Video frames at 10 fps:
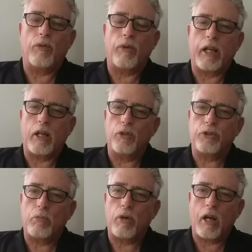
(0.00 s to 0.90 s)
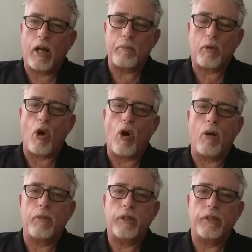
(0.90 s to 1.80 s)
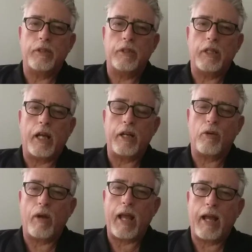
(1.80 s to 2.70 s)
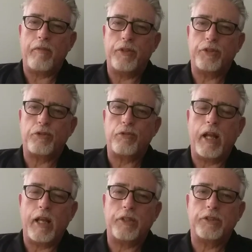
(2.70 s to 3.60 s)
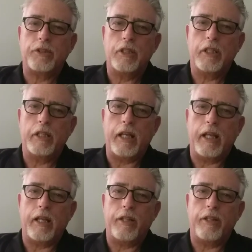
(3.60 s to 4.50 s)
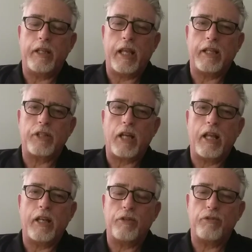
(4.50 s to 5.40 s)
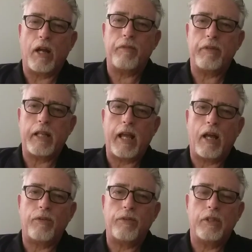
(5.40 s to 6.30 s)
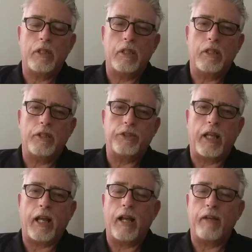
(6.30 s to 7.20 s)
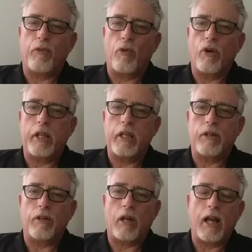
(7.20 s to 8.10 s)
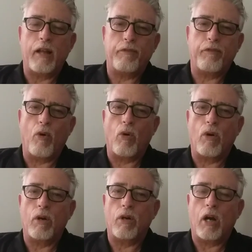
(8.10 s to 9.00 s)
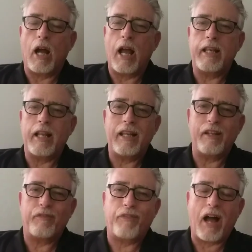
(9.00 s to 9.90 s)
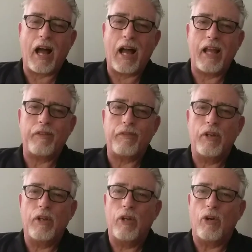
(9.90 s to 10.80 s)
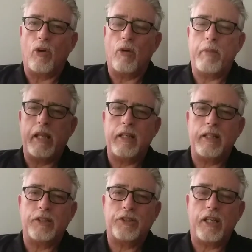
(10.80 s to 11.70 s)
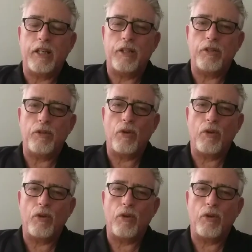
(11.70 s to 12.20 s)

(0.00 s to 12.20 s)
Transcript: When I go somewhere, I'm calmer. I don't have the stress and the anxiety of driving down, say, I-40 or I-4 or I-95, or being in the city of New